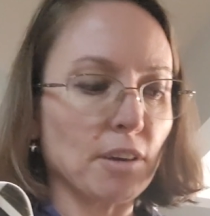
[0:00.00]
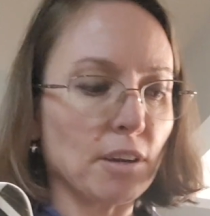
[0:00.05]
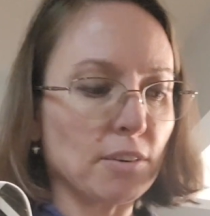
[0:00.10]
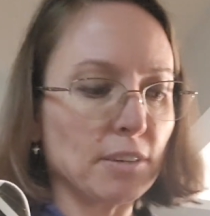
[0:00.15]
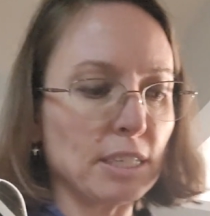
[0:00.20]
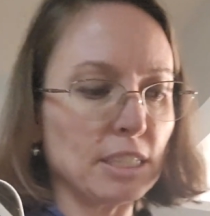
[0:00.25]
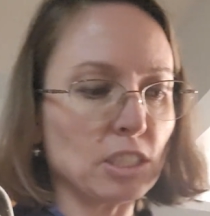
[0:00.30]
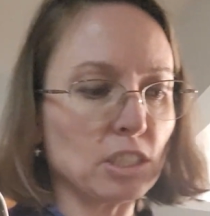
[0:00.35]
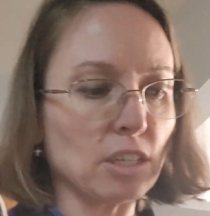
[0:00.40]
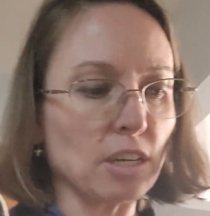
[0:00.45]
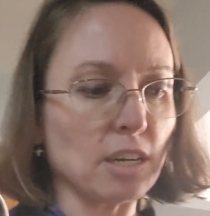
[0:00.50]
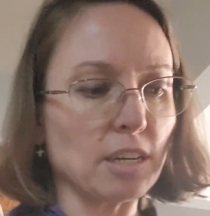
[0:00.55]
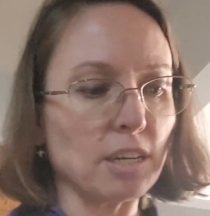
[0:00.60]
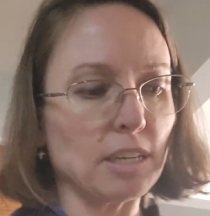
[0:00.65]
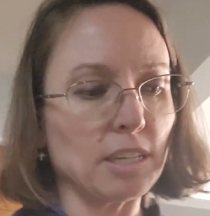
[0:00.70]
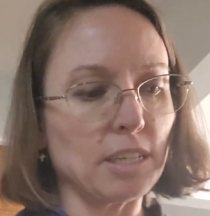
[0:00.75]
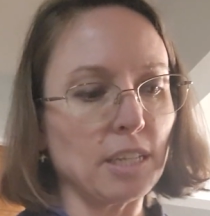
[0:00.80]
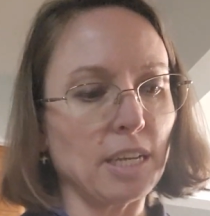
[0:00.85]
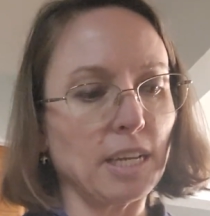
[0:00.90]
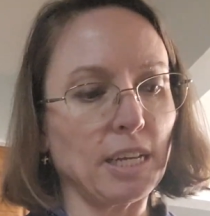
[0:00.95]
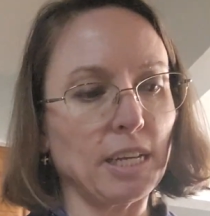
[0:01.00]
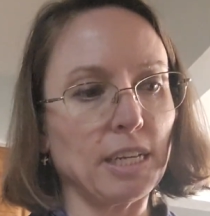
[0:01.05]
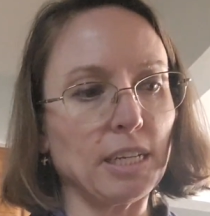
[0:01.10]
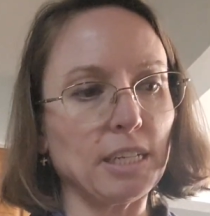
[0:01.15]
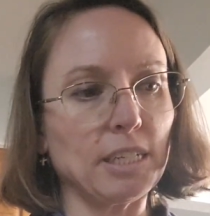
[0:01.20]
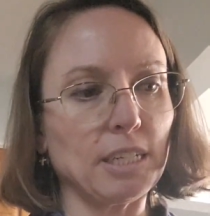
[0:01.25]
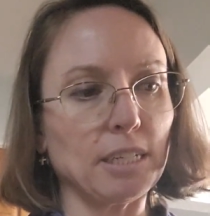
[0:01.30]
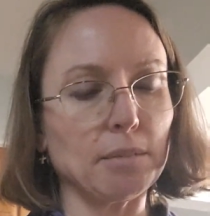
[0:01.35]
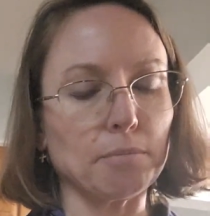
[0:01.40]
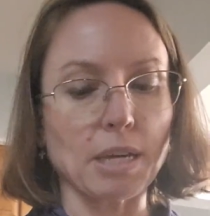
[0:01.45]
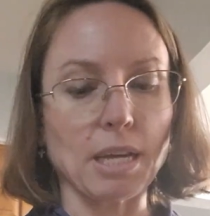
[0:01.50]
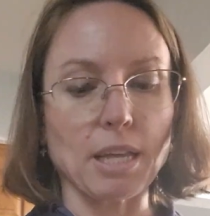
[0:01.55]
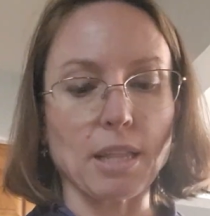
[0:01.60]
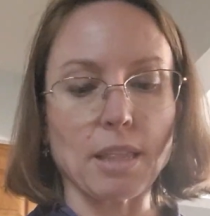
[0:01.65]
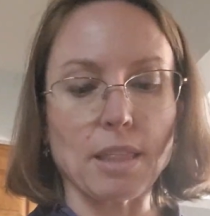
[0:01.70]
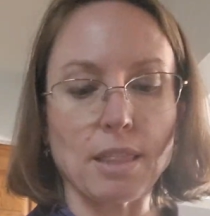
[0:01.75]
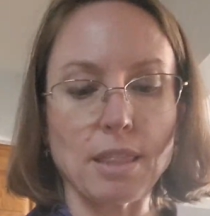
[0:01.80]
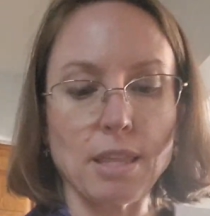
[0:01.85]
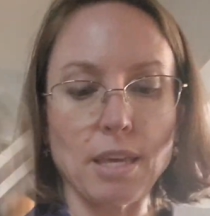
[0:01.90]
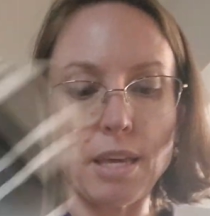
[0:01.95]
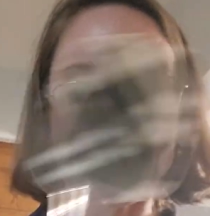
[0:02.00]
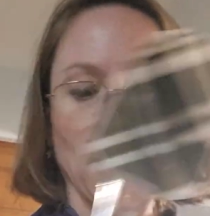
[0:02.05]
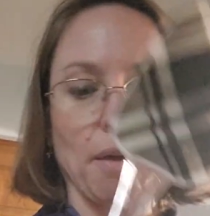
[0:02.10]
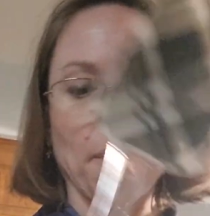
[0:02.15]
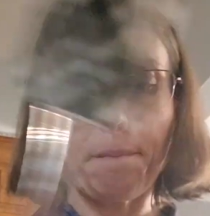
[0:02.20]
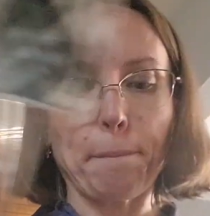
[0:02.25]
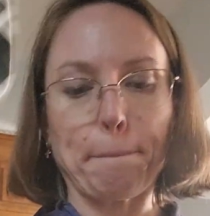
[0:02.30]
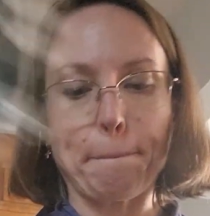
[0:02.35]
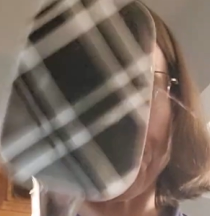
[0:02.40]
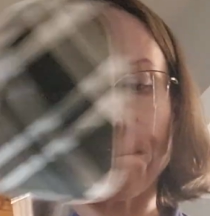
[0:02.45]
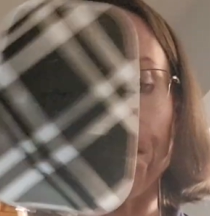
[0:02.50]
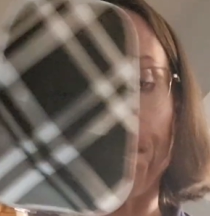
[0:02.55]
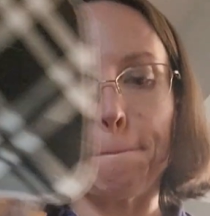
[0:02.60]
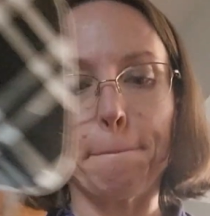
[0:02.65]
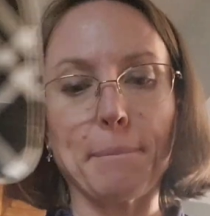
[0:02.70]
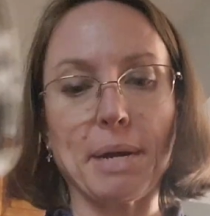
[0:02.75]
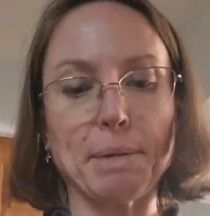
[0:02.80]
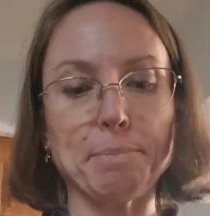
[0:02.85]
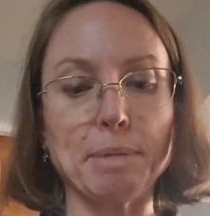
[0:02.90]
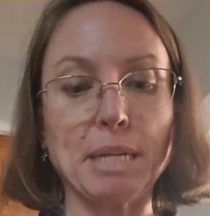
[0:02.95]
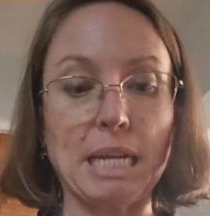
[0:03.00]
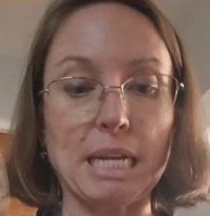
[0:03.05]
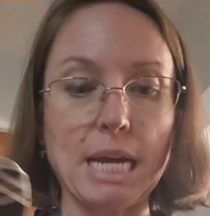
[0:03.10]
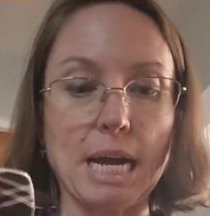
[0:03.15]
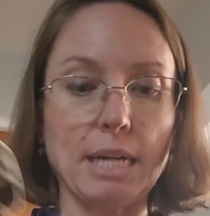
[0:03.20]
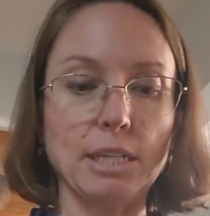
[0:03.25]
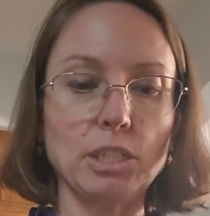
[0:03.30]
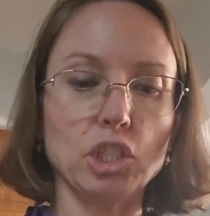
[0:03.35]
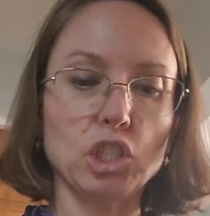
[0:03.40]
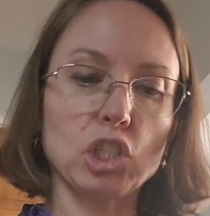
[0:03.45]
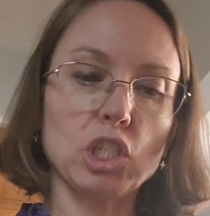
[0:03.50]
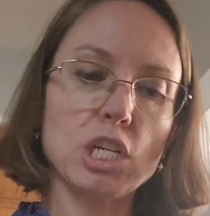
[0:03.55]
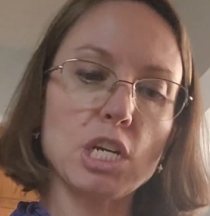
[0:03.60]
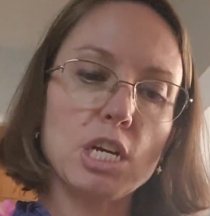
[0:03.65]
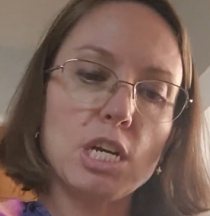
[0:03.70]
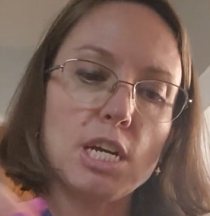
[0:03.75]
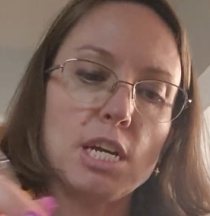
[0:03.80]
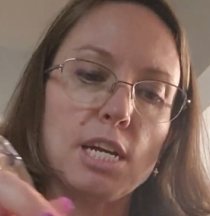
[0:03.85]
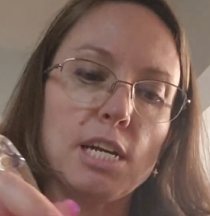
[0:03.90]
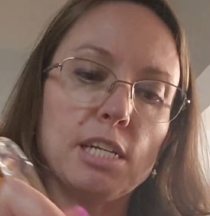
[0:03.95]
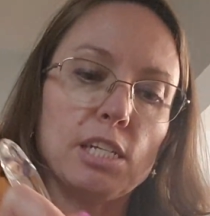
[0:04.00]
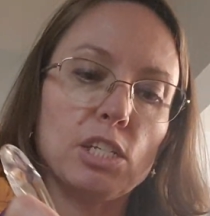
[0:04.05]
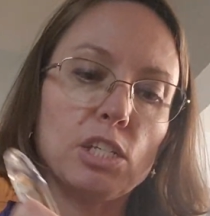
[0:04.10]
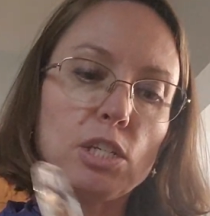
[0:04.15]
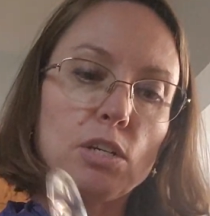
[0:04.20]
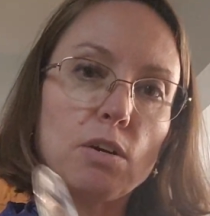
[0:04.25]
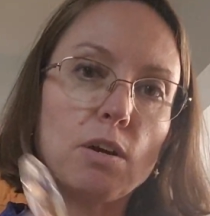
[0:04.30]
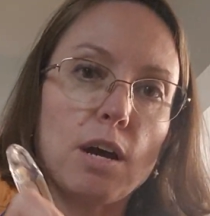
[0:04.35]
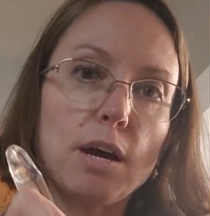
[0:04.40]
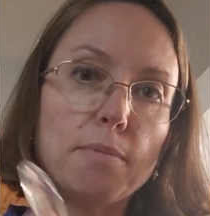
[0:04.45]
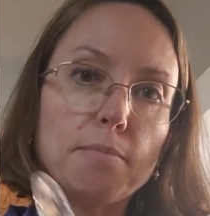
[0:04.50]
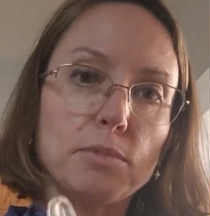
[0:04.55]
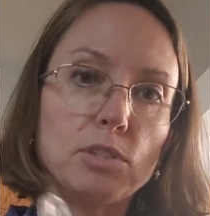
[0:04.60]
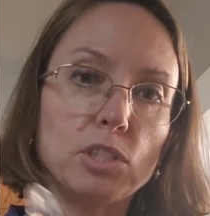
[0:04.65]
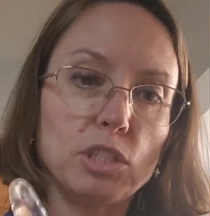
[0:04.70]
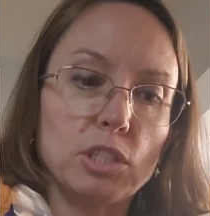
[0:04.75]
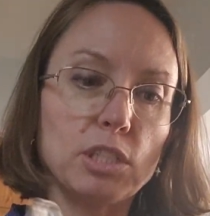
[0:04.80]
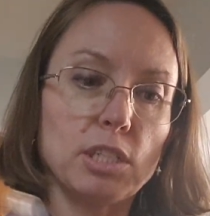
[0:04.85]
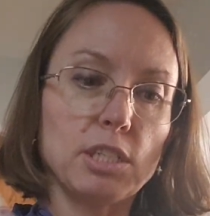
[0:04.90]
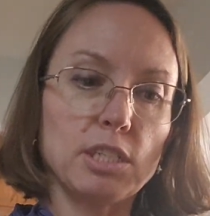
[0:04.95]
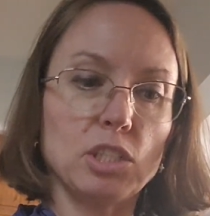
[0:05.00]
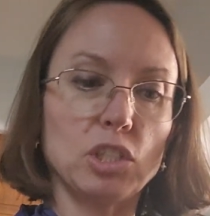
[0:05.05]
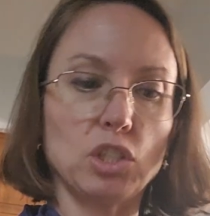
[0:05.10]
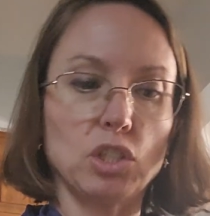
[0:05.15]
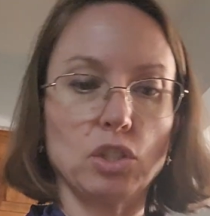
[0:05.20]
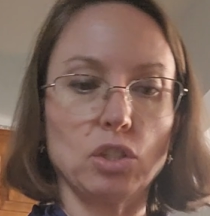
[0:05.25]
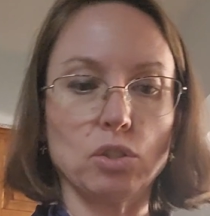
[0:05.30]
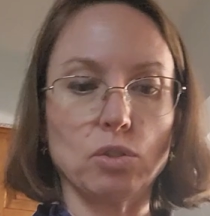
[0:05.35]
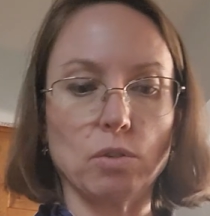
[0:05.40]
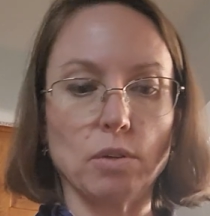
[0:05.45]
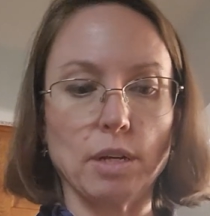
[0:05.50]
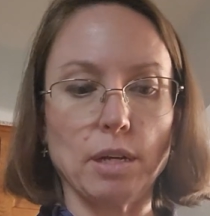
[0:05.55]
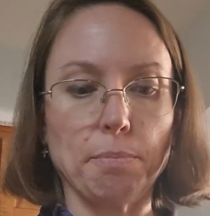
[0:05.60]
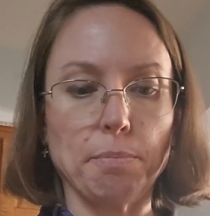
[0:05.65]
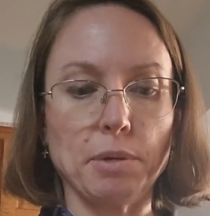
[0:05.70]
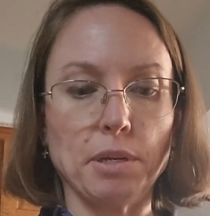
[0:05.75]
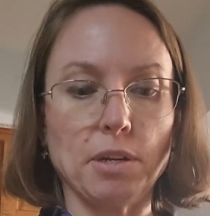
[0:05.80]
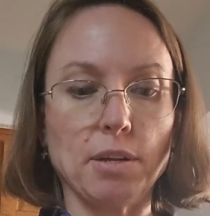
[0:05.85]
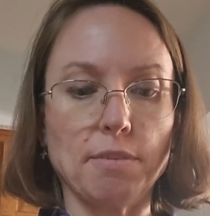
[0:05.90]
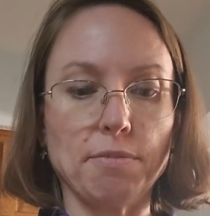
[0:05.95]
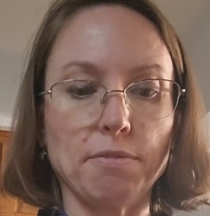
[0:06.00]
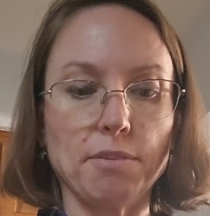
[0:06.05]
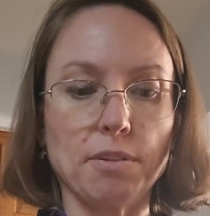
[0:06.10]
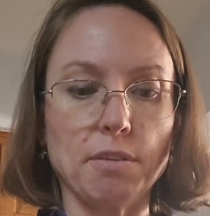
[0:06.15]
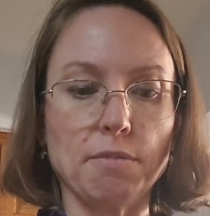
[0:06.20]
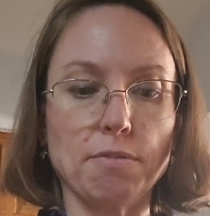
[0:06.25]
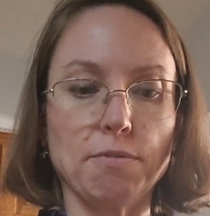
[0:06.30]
already started heating my mini dash, and so I'm just gonna scrape it off with a